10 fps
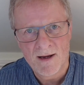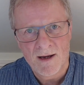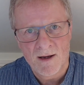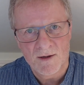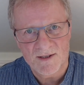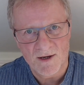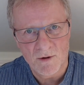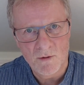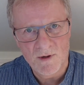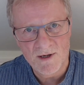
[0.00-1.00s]

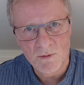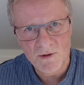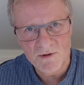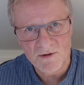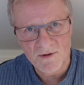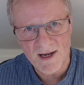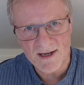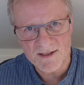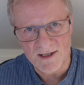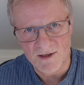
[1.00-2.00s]
So you will do
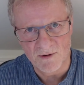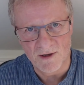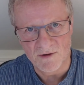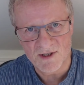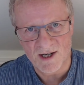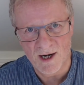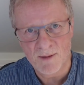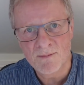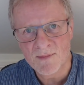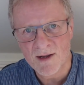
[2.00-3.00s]
that in your own
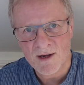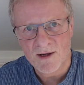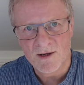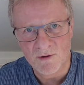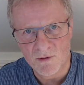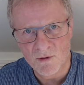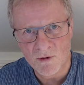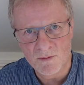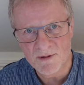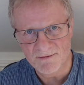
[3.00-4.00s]
time. You're all
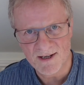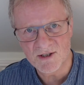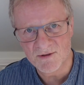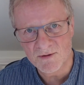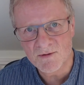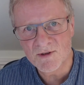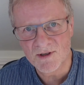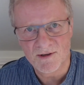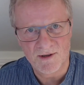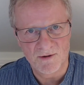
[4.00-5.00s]
professionals,
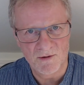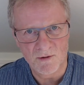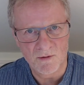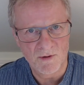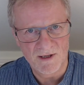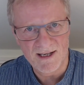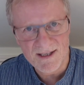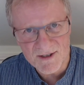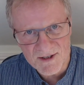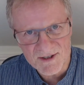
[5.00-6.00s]
you're all
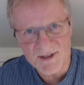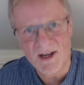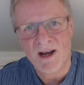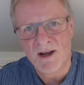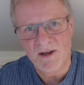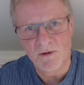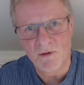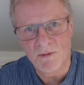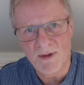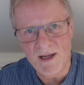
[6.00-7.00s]
leaders, you're
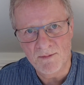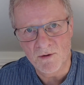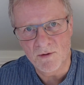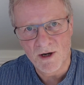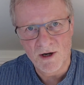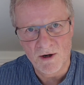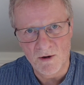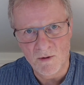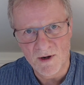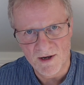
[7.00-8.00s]
all people
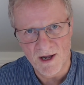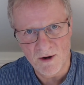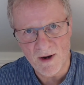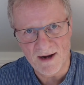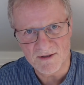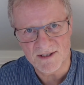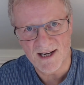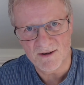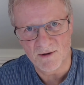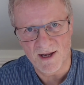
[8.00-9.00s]
who know how to
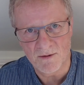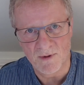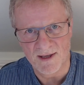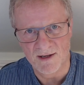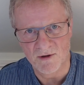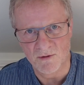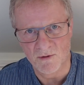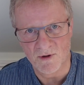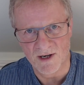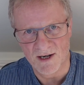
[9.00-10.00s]
tackle that within your
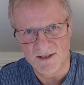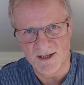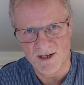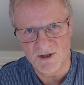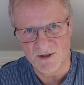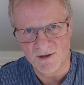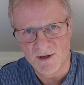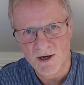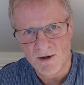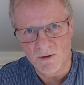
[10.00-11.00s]
organization,
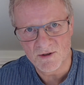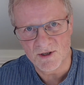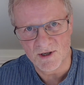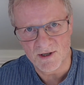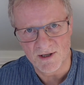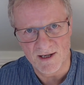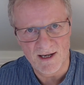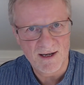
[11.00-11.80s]
or certainly